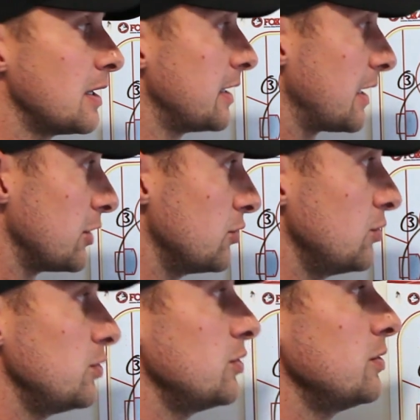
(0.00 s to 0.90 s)
And now
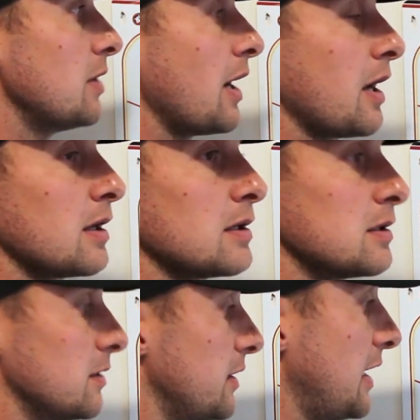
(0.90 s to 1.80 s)
you do that,
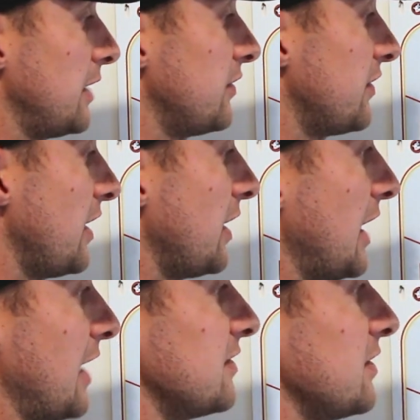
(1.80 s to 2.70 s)
and I'd say,
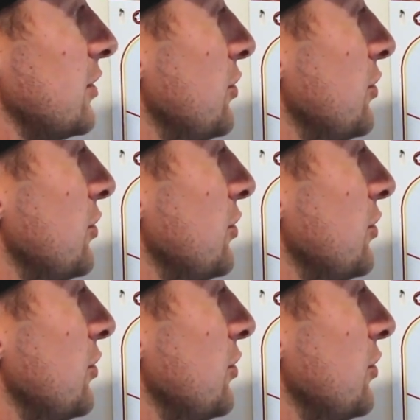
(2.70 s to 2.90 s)
as they're